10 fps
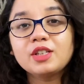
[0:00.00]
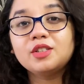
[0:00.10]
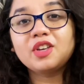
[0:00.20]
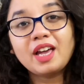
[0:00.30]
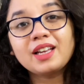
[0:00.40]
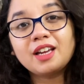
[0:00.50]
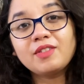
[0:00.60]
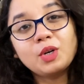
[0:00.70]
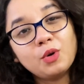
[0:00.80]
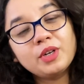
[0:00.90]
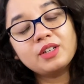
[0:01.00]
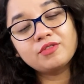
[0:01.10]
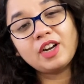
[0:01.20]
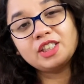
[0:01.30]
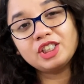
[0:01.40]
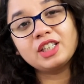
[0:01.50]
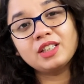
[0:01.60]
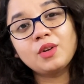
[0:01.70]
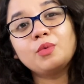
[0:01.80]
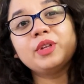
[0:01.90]
you can't have a Korean fried chicken
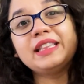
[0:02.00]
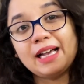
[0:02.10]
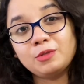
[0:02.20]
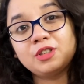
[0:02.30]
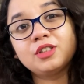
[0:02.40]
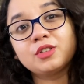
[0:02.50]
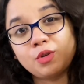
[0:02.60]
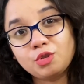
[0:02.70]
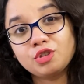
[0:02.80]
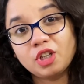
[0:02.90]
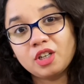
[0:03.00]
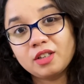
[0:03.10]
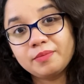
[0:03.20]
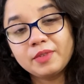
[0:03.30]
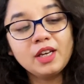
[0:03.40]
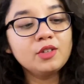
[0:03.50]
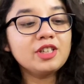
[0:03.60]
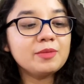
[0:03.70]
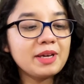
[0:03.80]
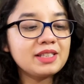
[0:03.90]
without gochujang. So it's
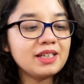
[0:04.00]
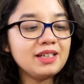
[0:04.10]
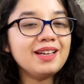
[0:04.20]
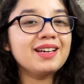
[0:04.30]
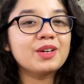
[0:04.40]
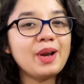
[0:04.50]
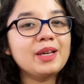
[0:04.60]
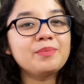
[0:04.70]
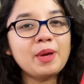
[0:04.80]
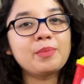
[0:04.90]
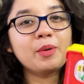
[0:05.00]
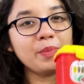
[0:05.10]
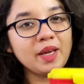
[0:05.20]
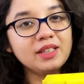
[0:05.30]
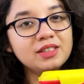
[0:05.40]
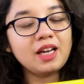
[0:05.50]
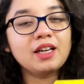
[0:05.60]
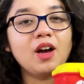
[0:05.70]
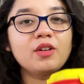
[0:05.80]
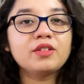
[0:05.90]
basically like a red pepper paste. I got it